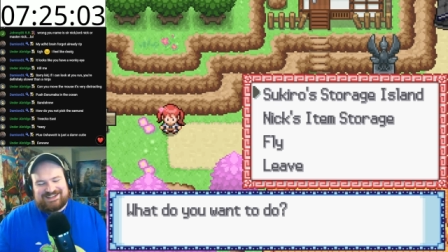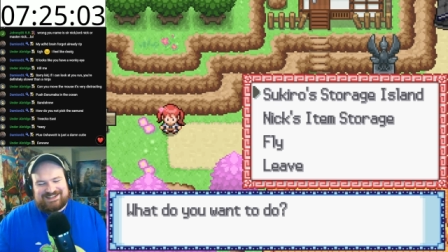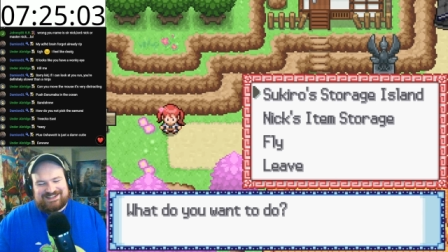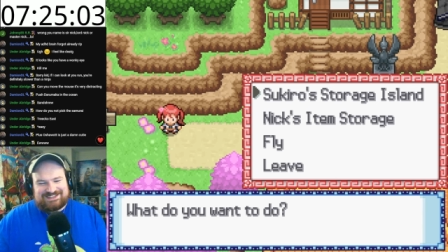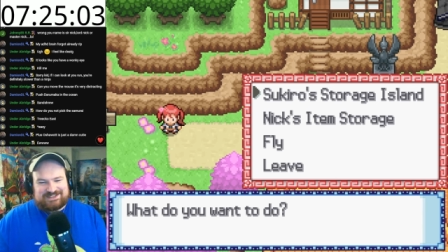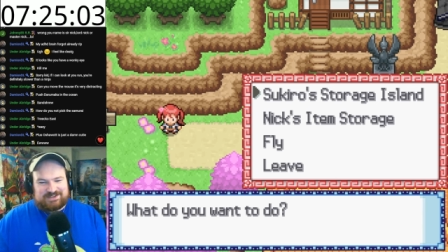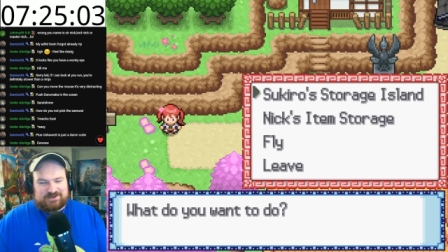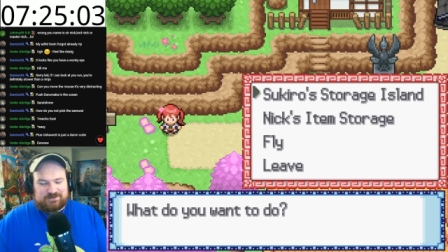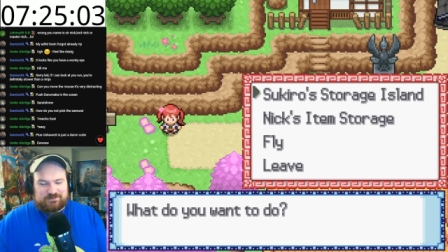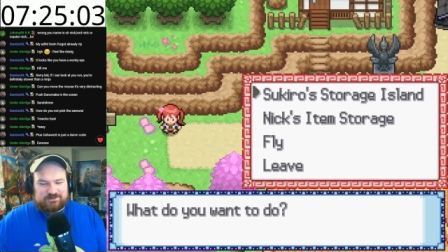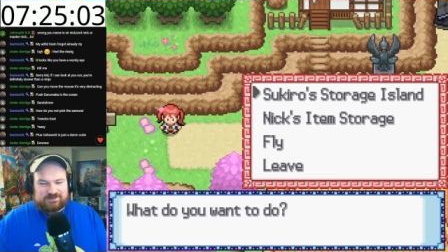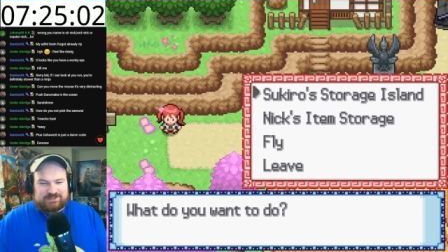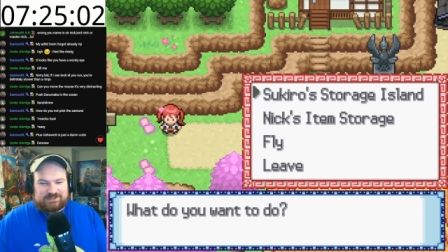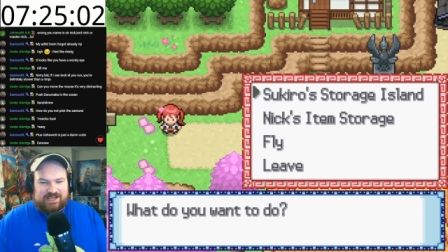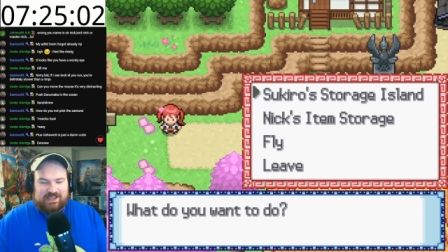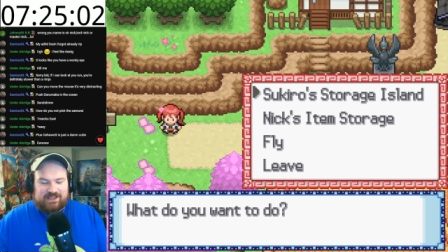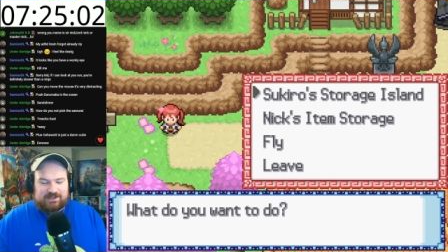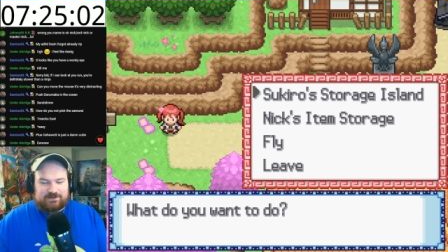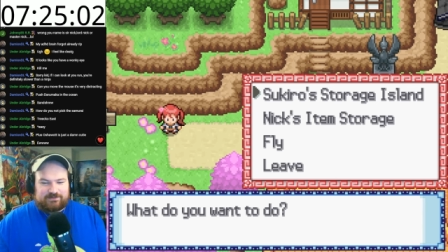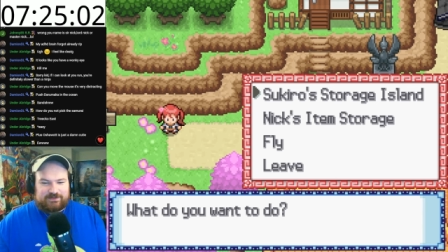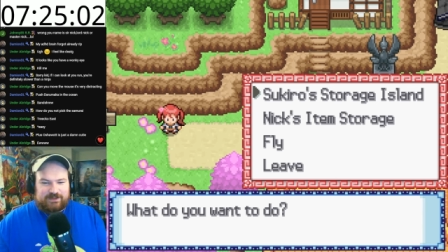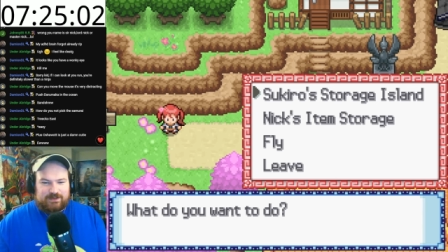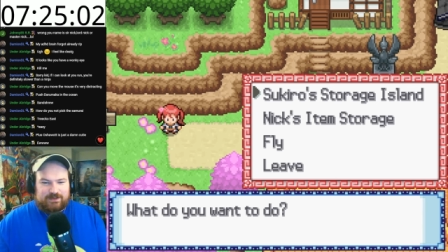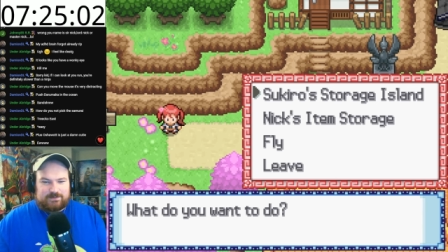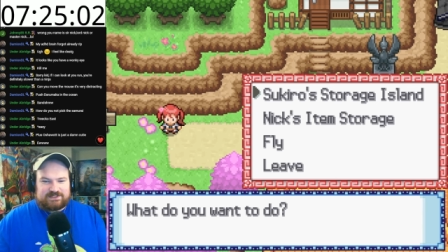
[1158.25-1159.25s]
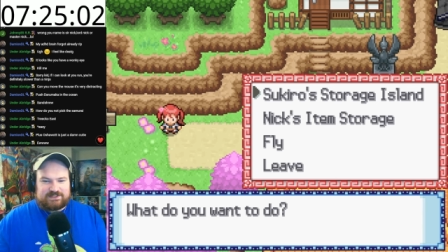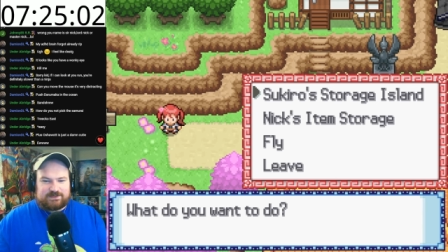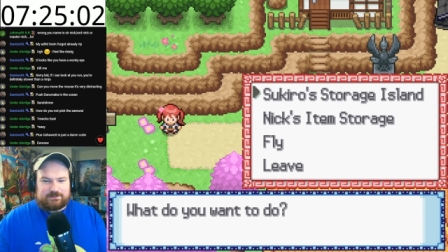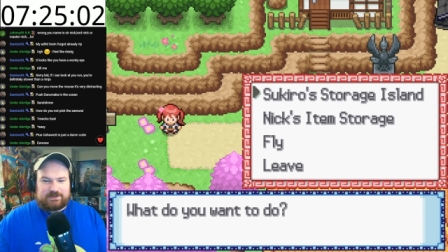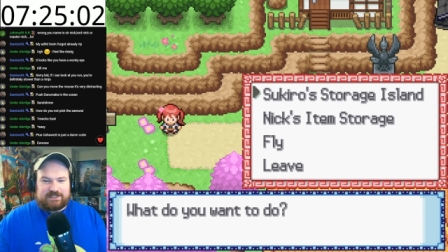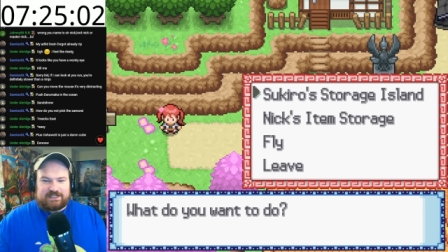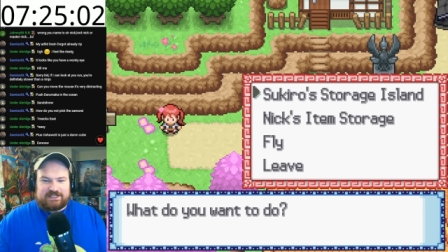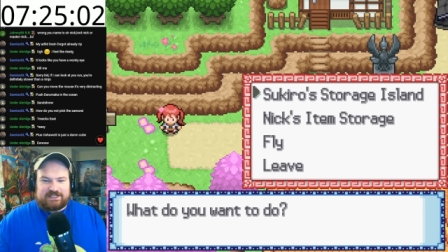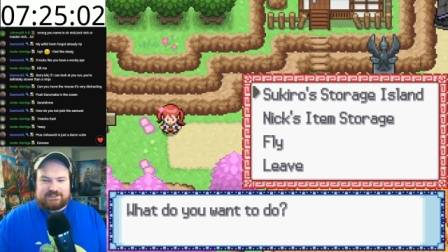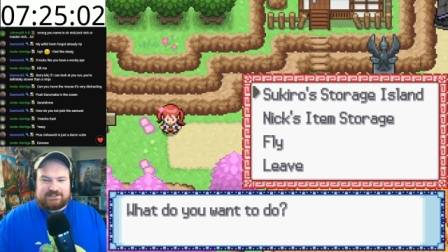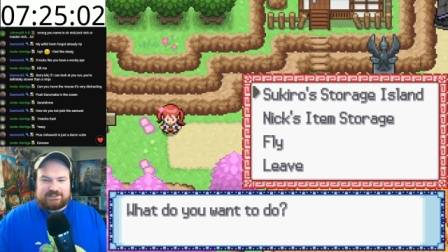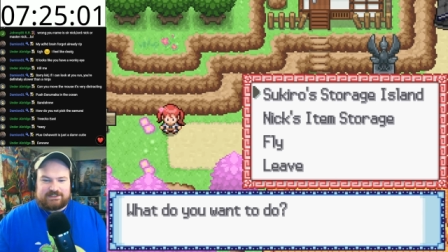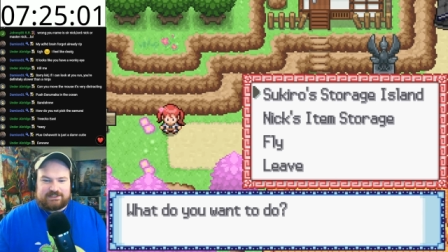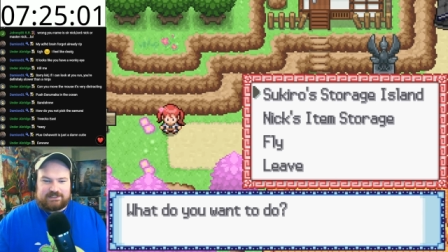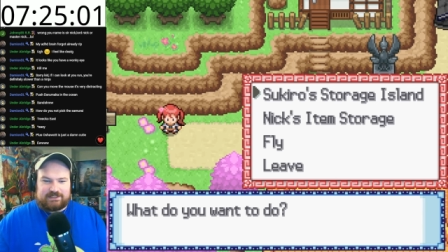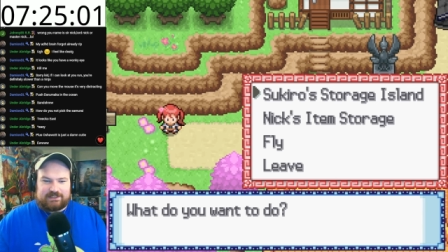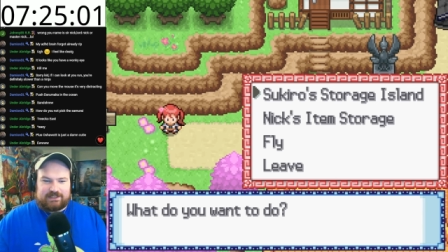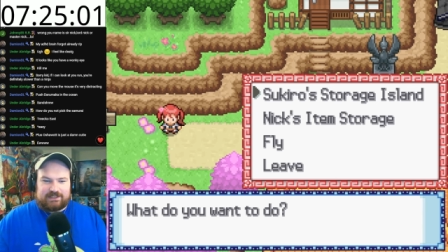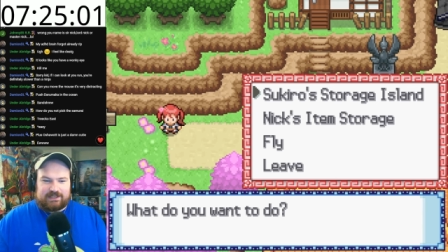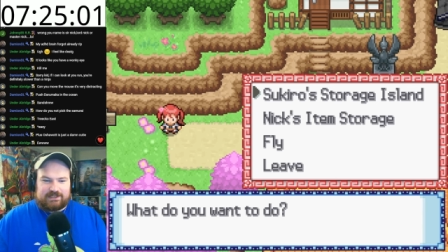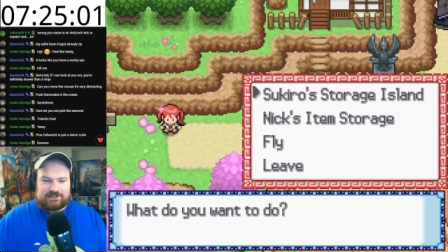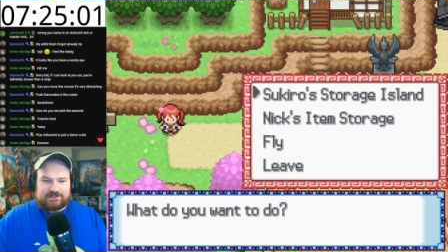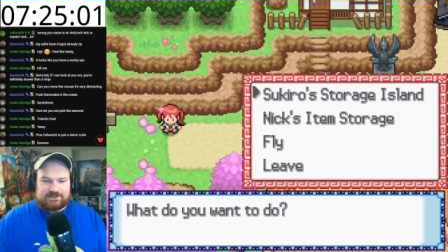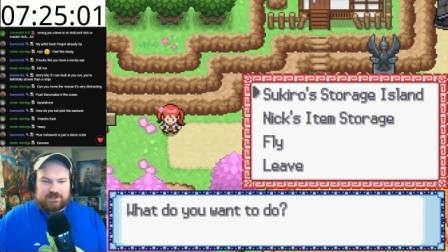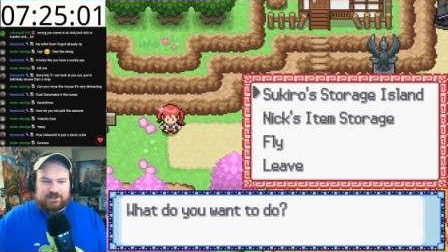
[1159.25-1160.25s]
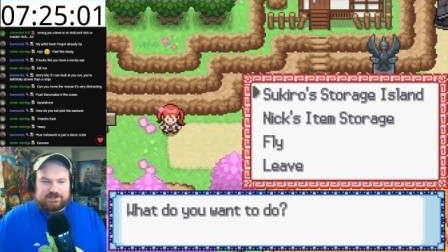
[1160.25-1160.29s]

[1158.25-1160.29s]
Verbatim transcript: So Talonflame is a PC, and it's